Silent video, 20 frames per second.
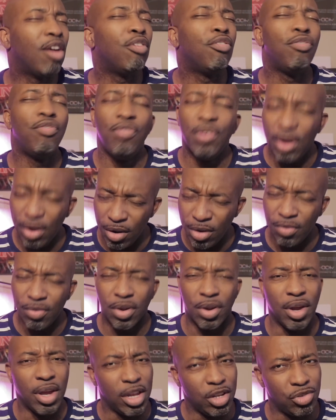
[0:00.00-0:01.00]
Very,
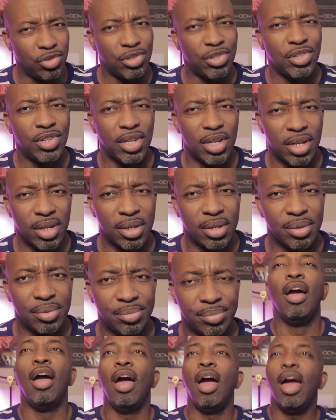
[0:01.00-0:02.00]
very interesting.
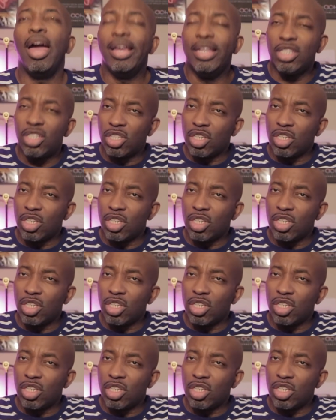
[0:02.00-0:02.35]
And